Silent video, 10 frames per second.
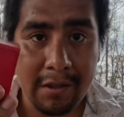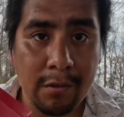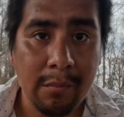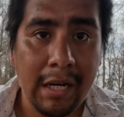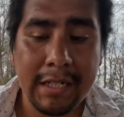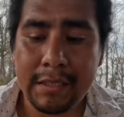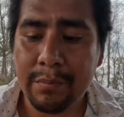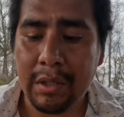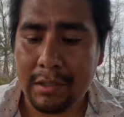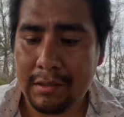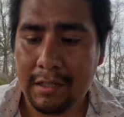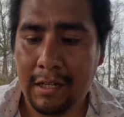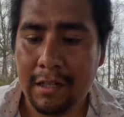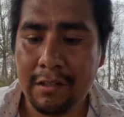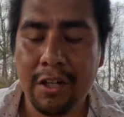little box, but
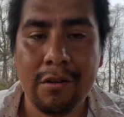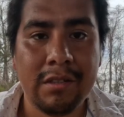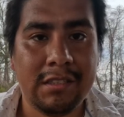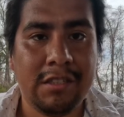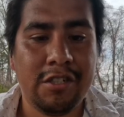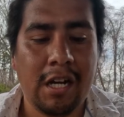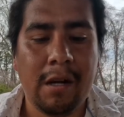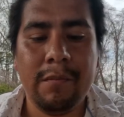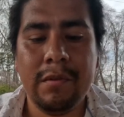it does the job.